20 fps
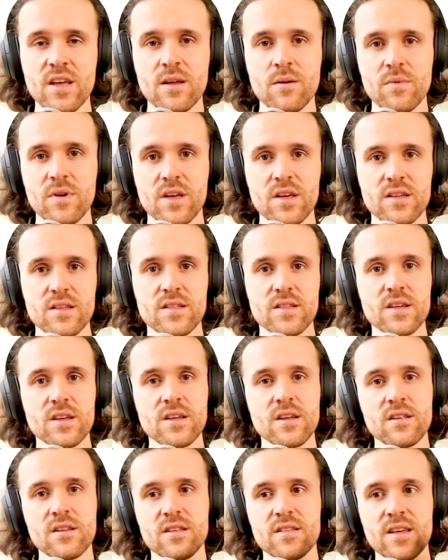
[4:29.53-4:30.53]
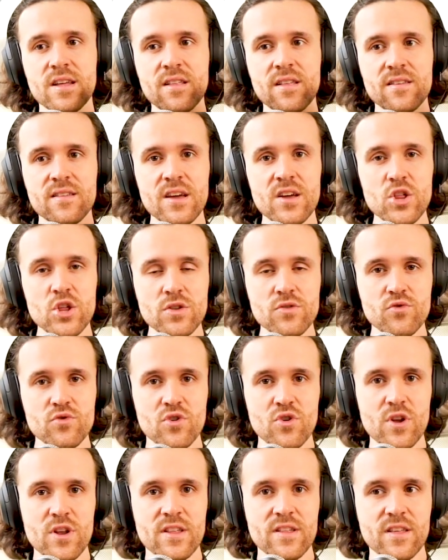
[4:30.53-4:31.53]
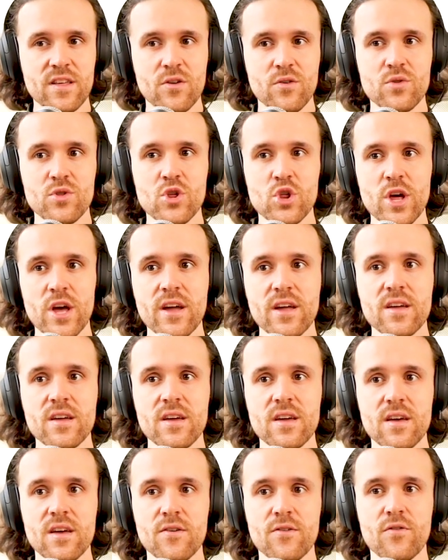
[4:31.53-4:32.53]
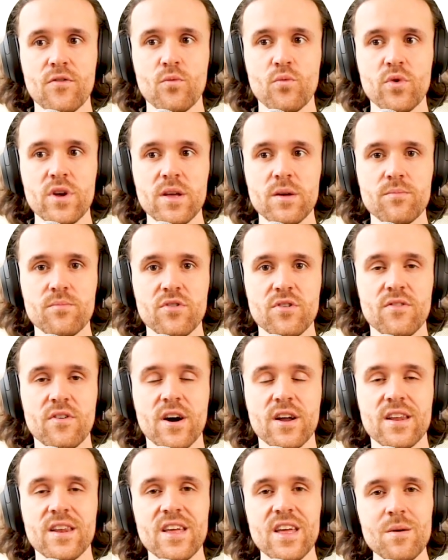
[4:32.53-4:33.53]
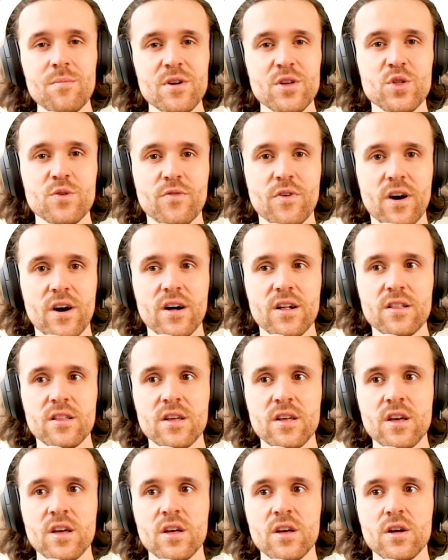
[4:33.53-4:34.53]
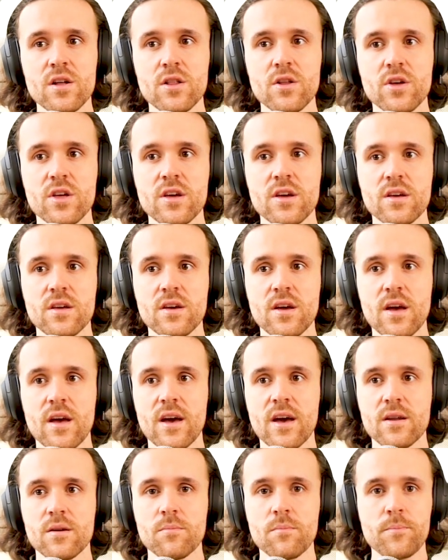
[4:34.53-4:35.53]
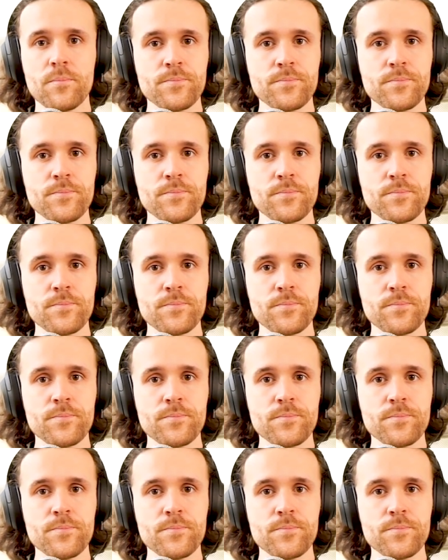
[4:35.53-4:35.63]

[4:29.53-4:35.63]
Because the sanitization routine is going to check if we provide an image file, looking at